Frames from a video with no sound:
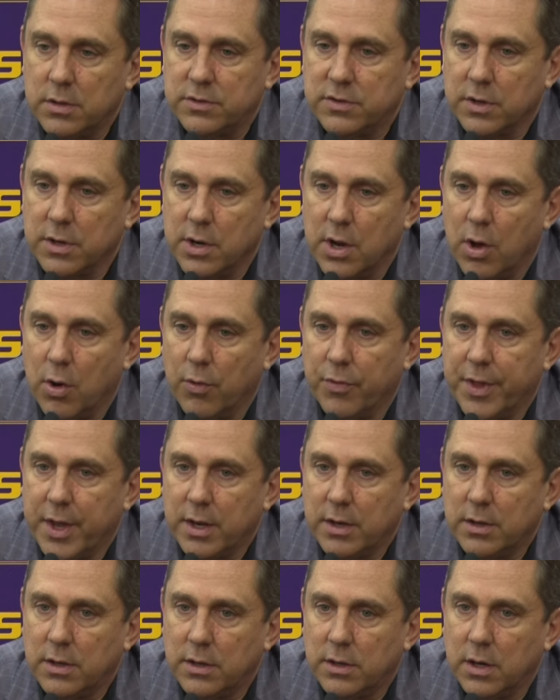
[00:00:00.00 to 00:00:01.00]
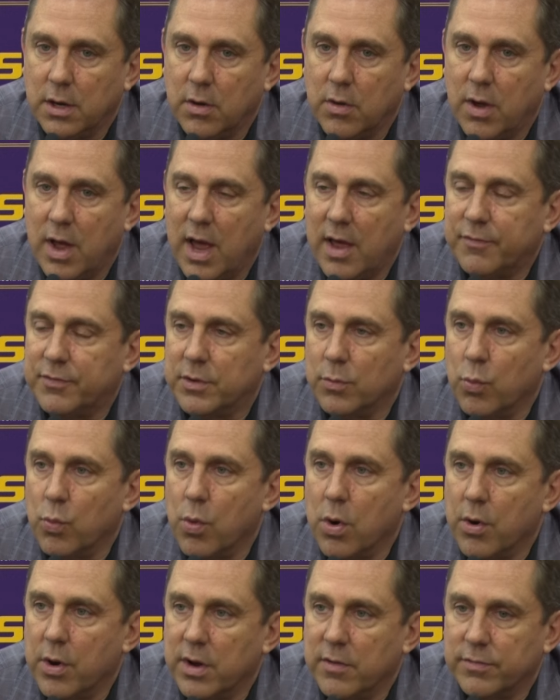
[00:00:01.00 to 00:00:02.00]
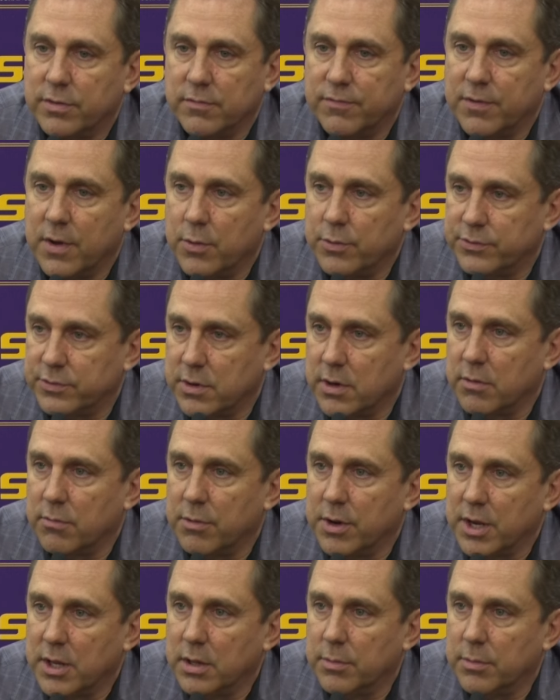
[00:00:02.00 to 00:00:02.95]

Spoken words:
to know that you don't have to worry if the phone's going to ring